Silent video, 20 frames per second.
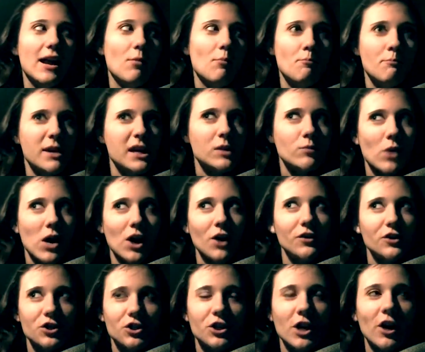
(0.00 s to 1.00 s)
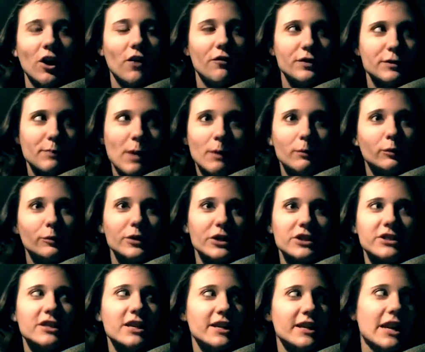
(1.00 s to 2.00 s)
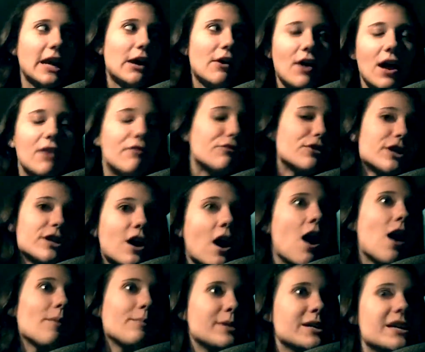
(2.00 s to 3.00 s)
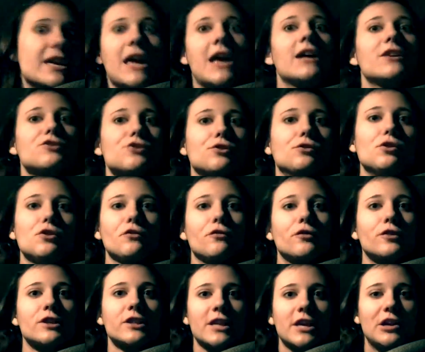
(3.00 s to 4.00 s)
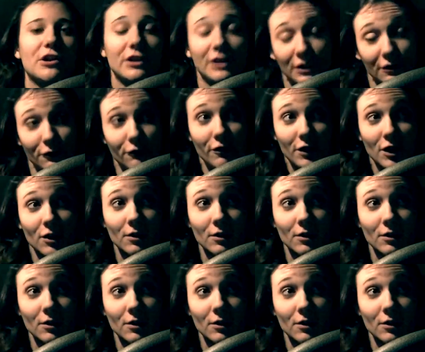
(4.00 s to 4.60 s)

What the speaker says: Meanwhile, the sheriff is probably sending out every cop he can to look for Skinner and